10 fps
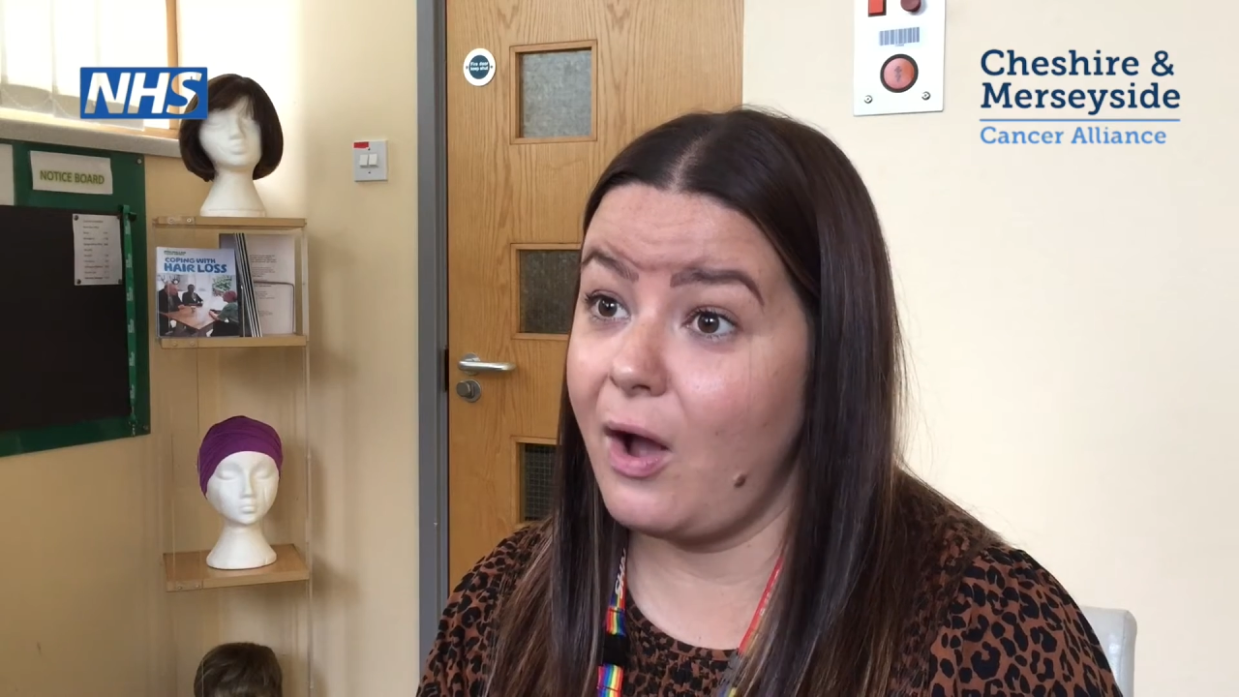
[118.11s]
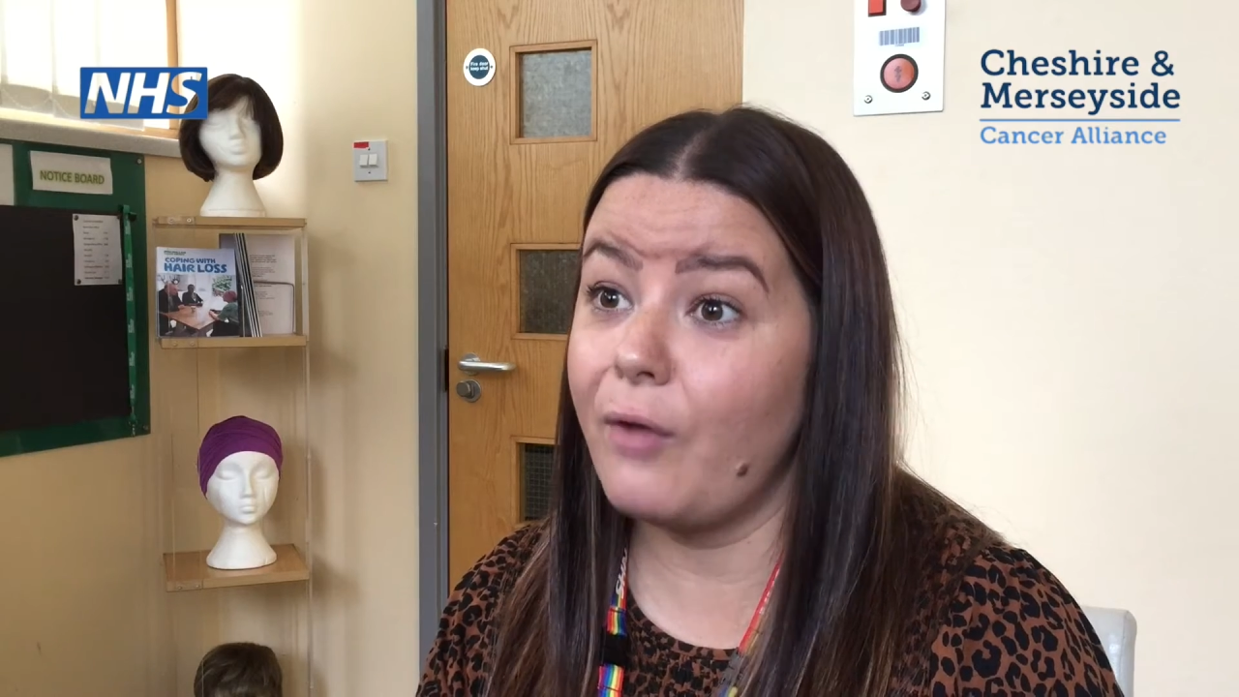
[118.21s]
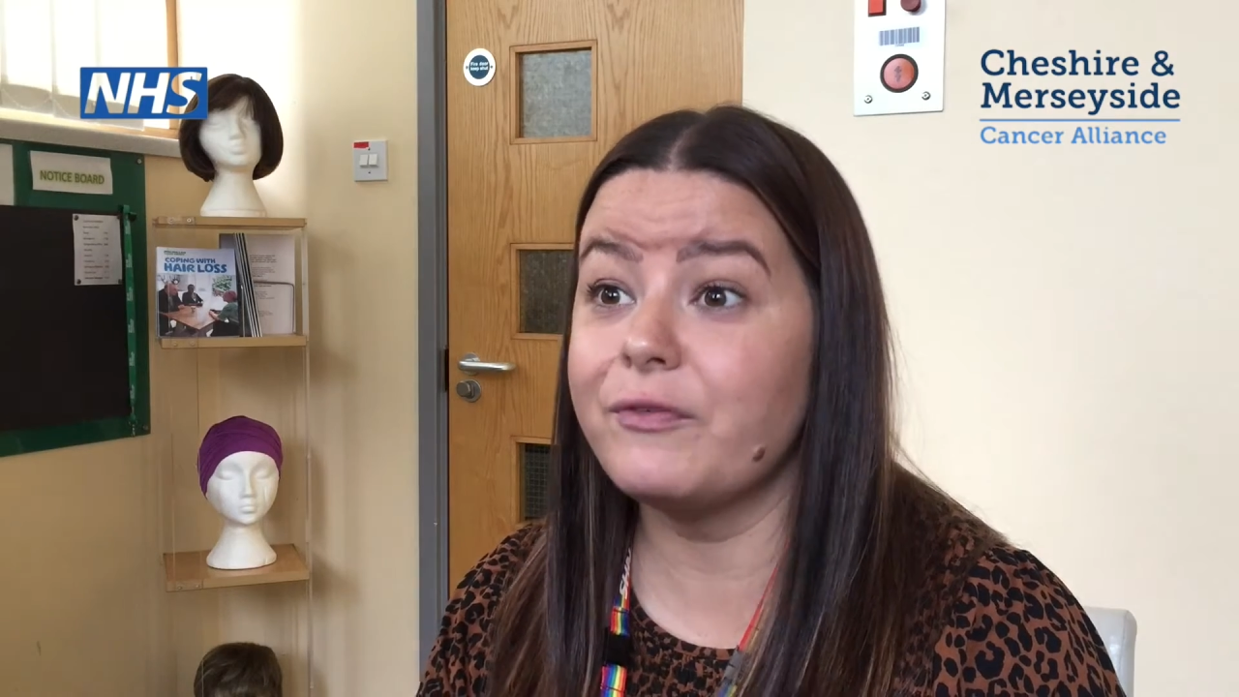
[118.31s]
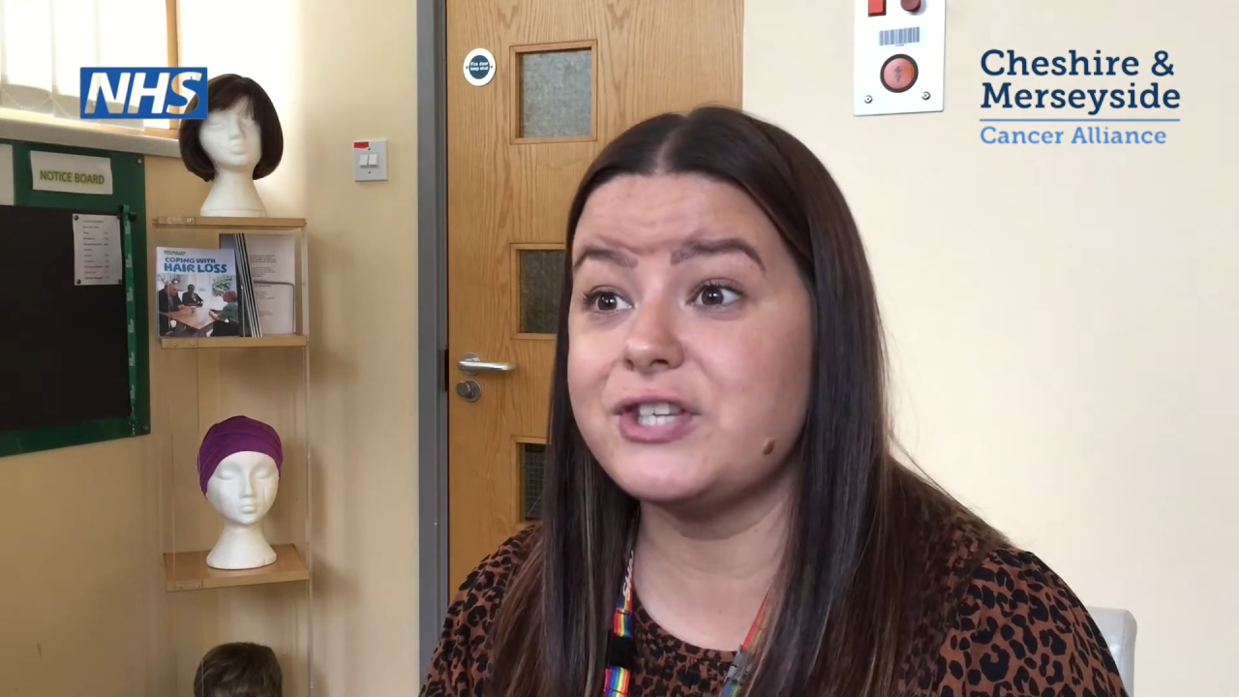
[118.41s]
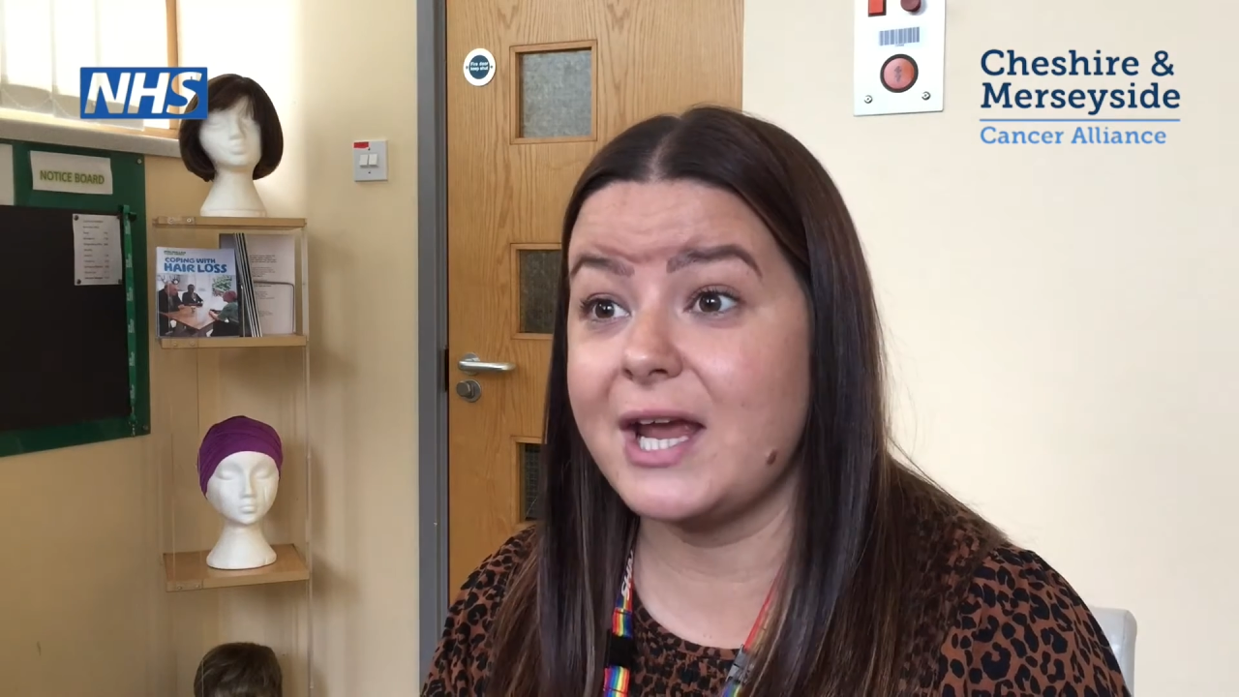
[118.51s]

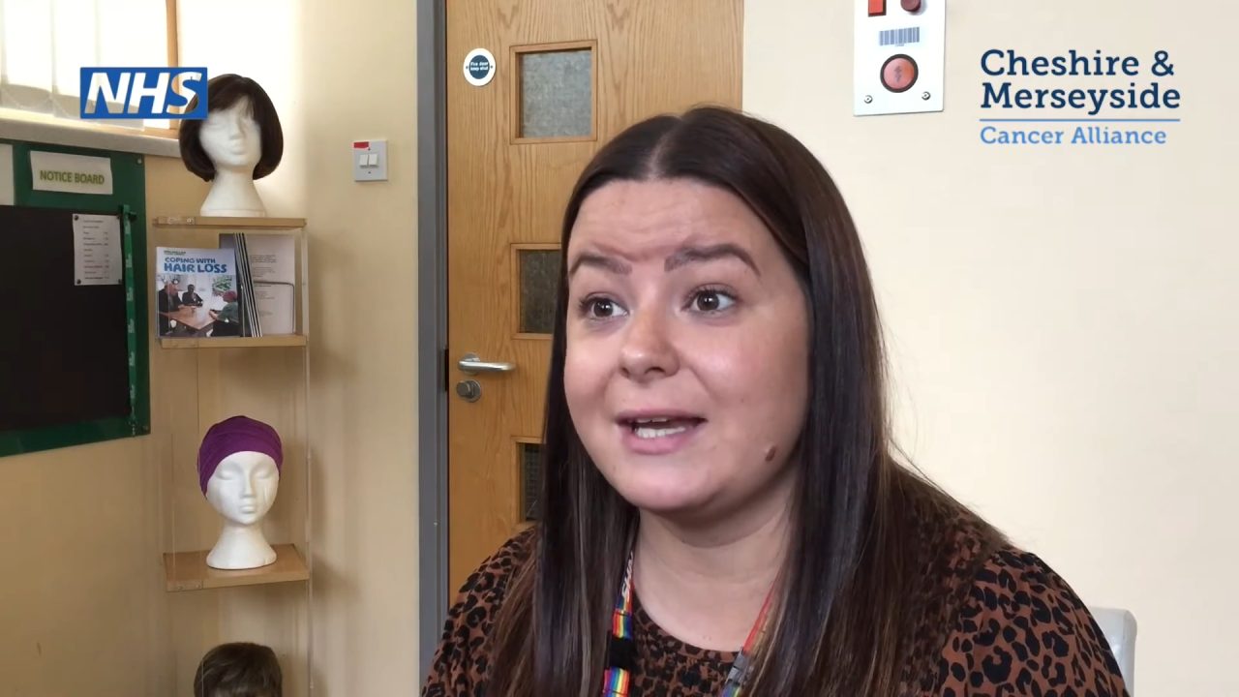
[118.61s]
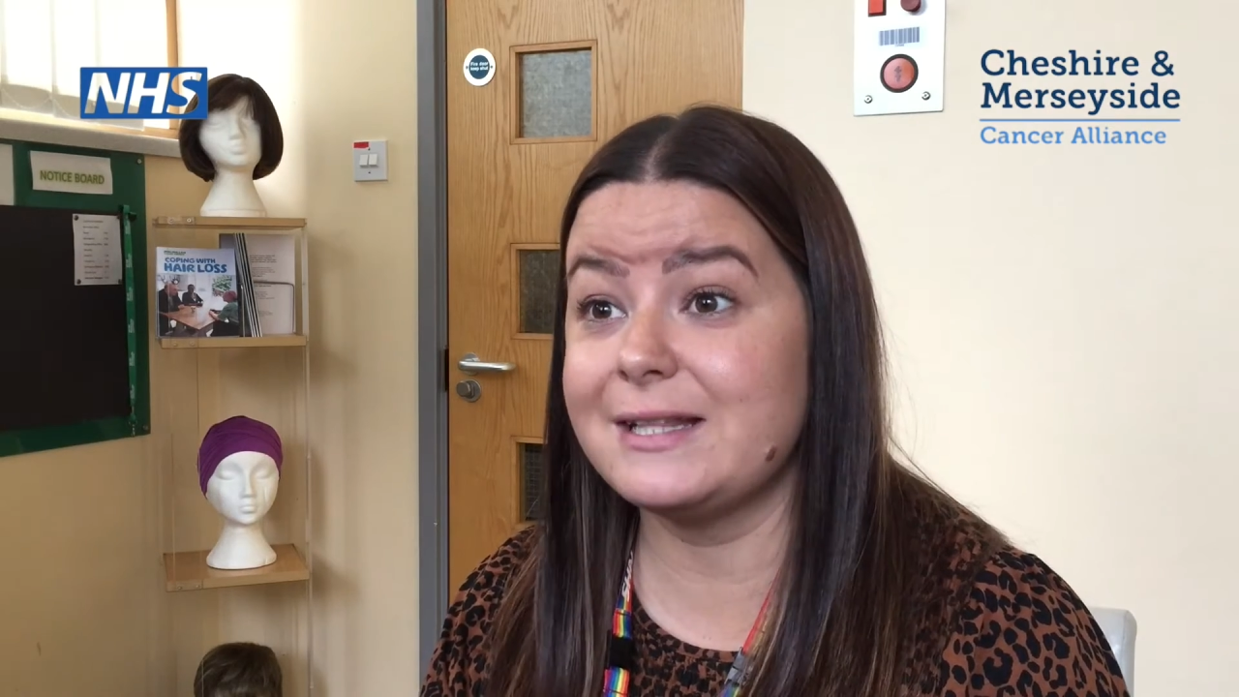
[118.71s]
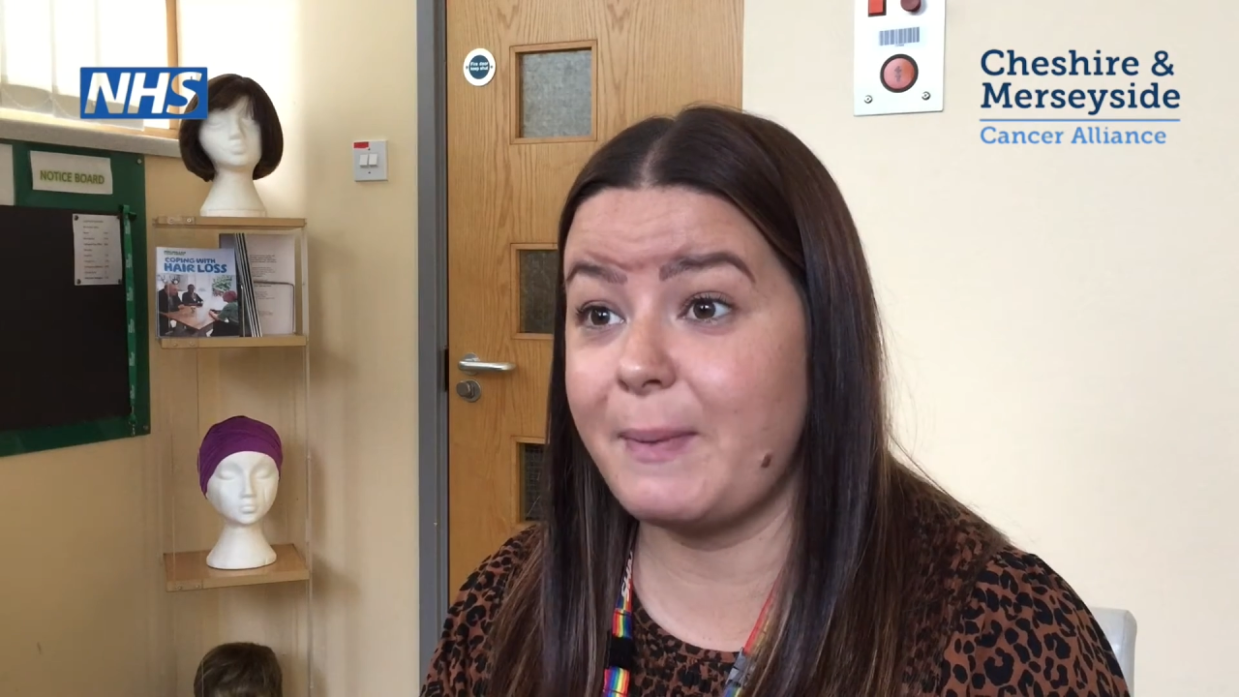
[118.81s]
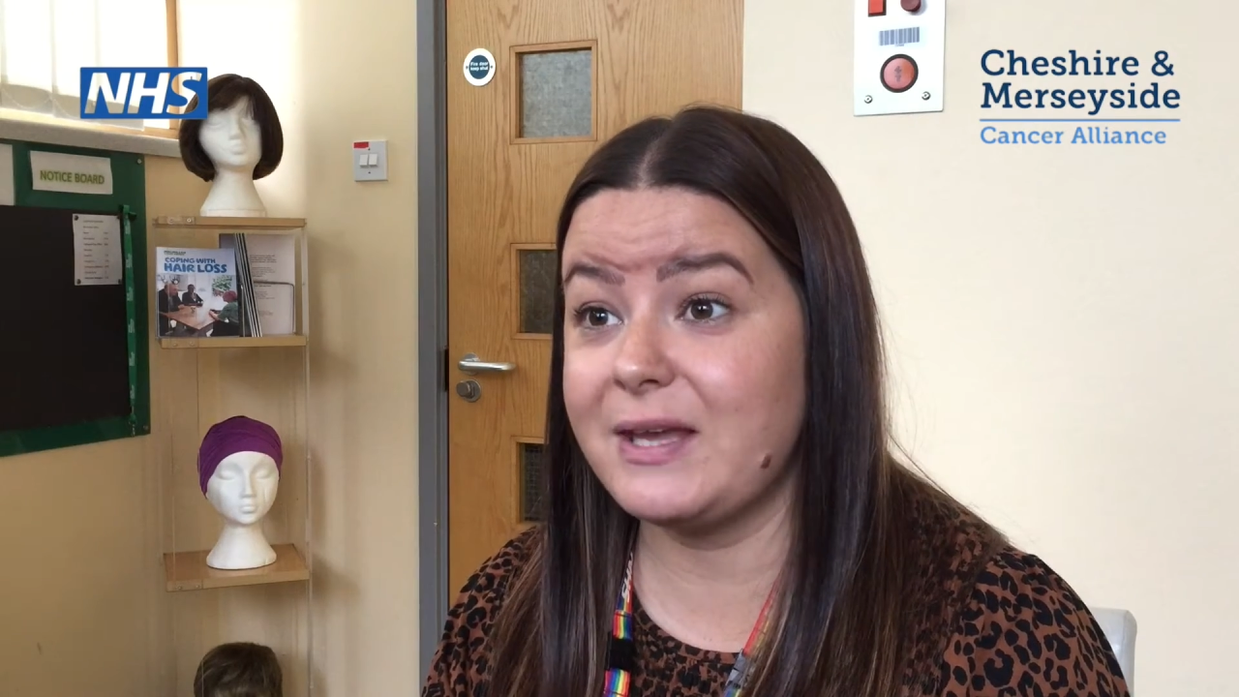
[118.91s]
on the journey the